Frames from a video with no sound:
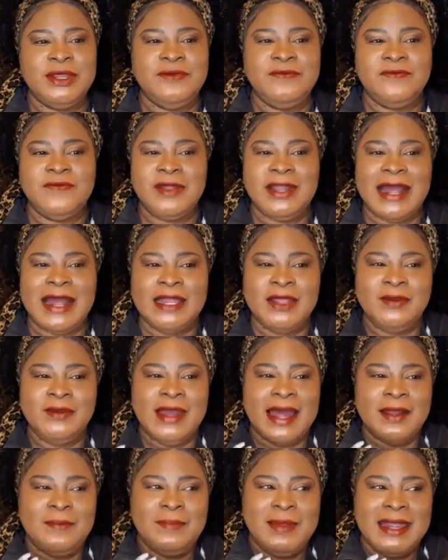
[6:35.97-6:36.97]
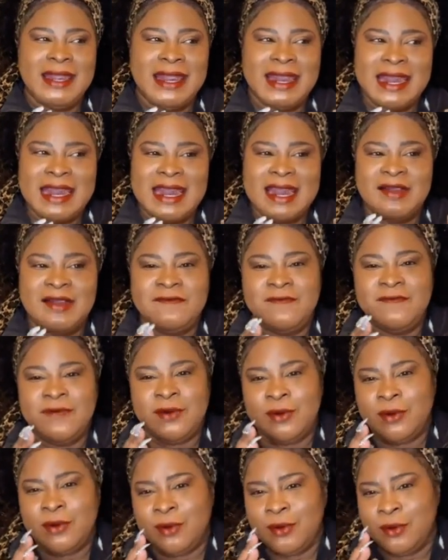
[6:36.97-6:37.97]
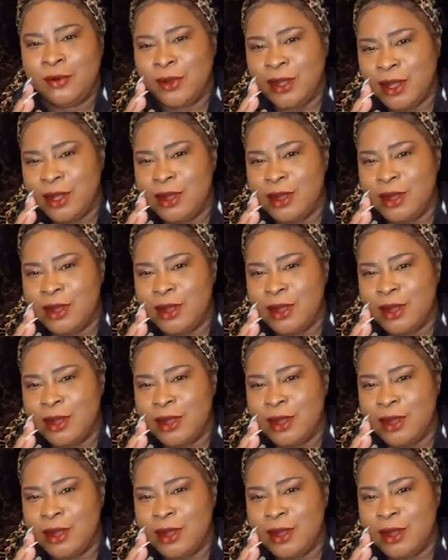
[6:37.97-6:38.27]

feel like you got to be careful